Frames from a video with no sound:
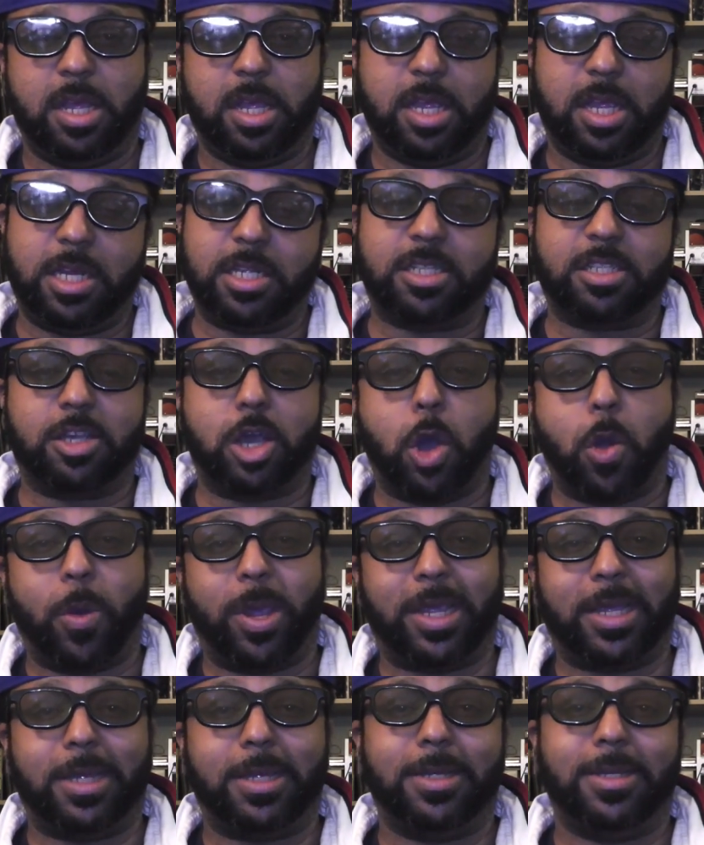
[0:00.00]
It is
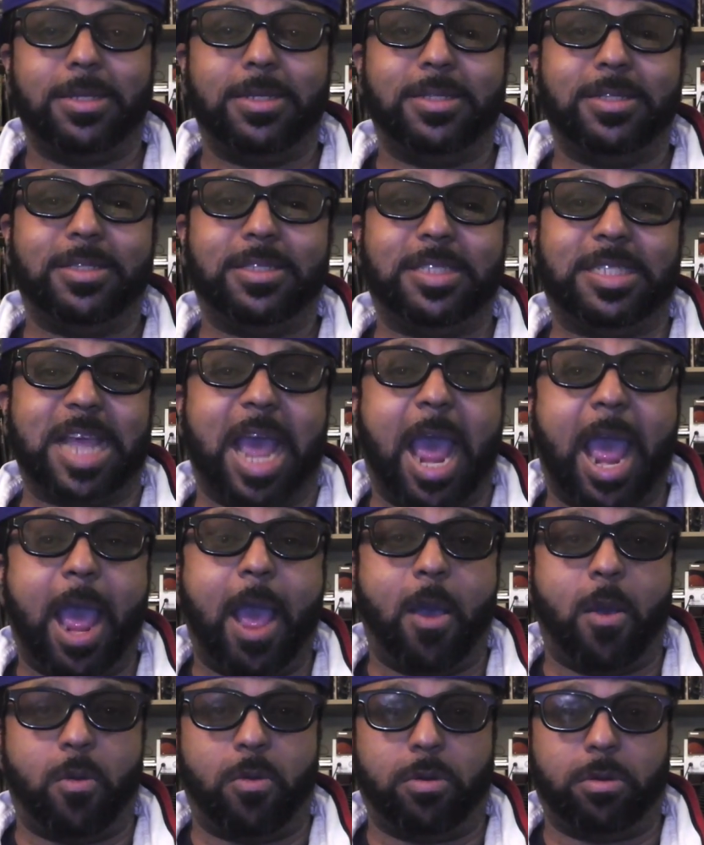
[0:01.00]
going
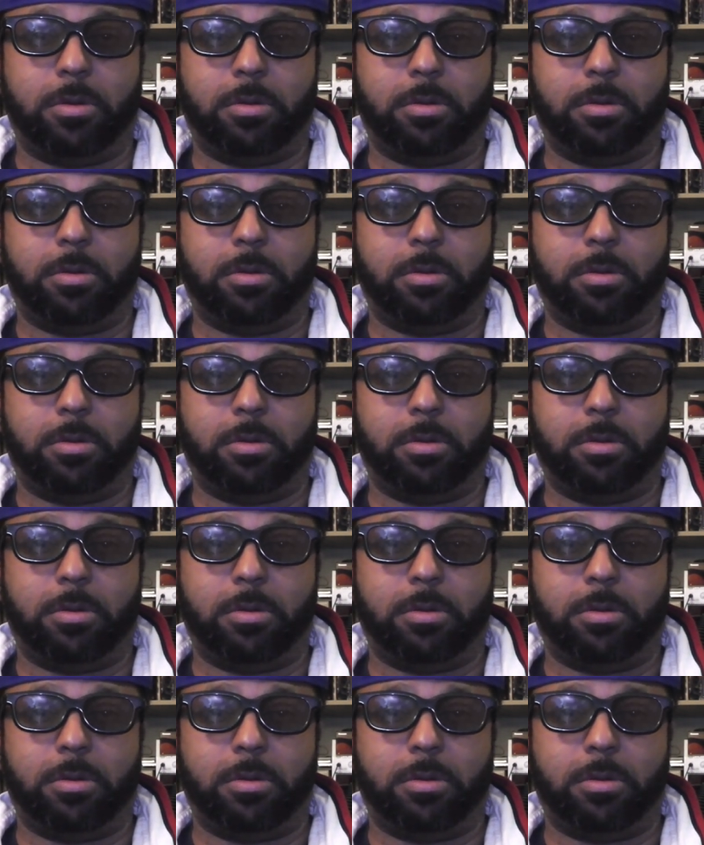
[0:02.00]
down.